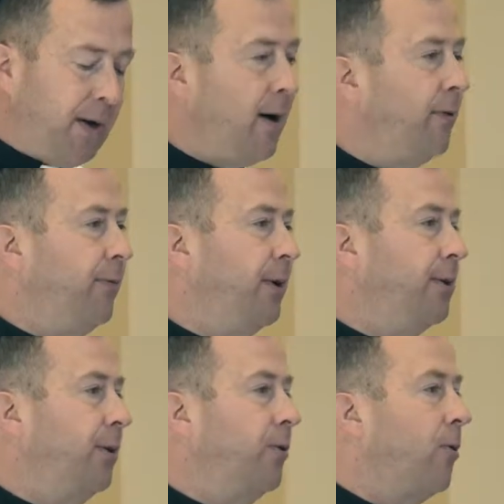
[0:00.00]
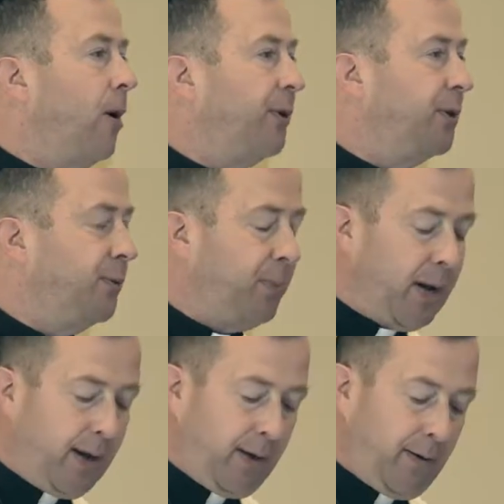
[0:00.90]
convents across
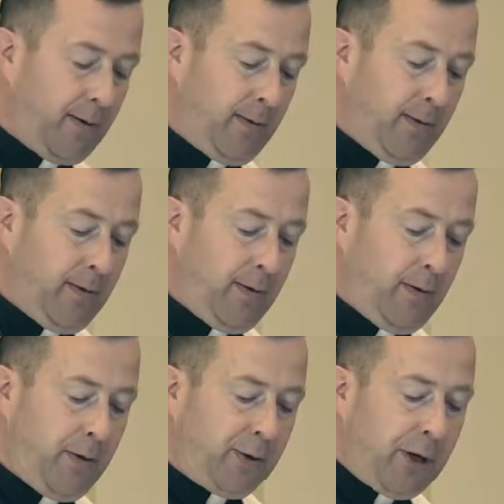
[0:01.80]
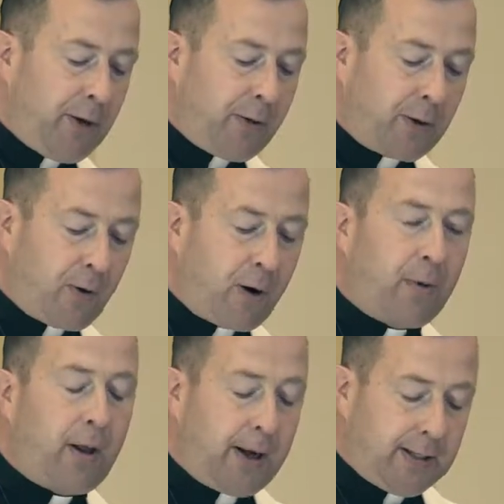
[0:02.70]
Spain. She entered the
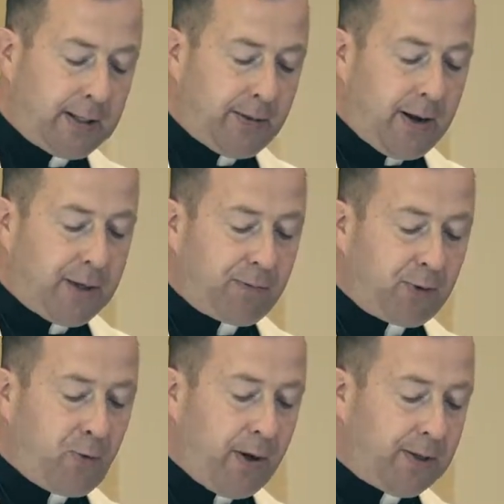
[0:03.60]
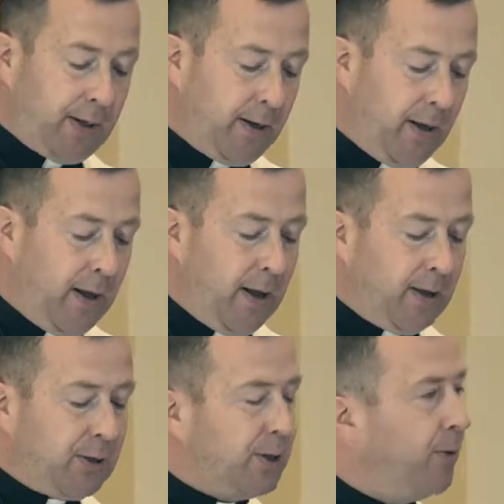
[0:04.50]
Carmelites at the age of 20
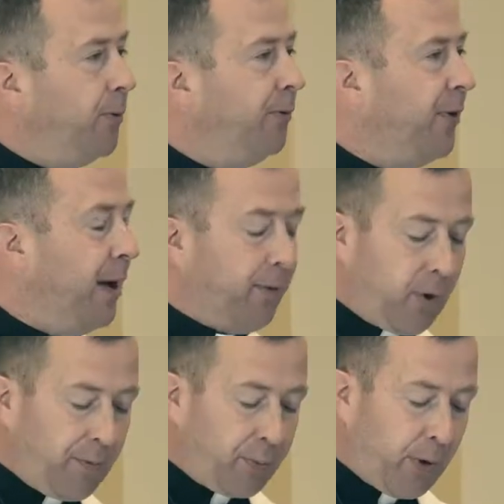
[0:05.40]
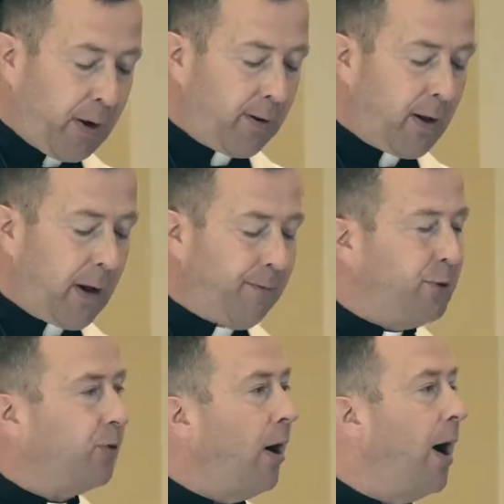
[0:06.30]
and soon found her prayer
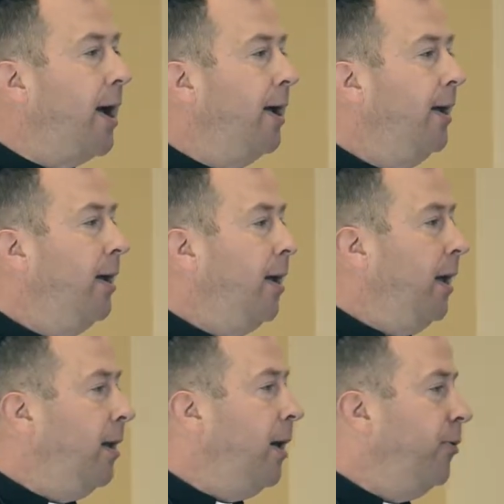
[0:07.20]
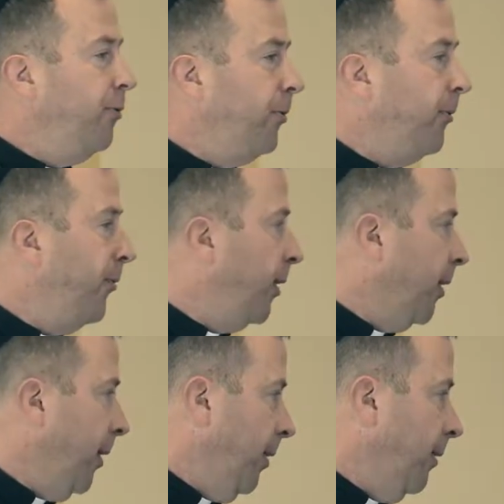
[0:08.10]
life dry and
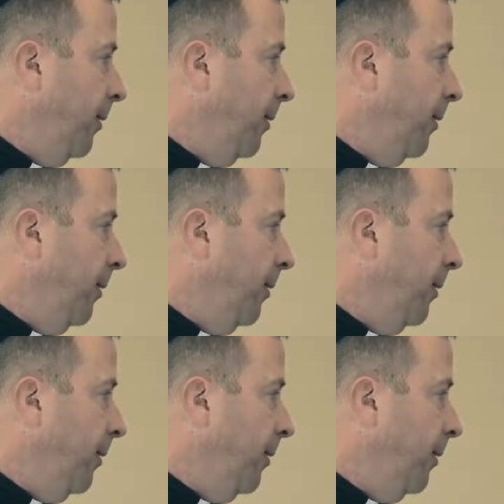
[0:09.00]
unfulfilling.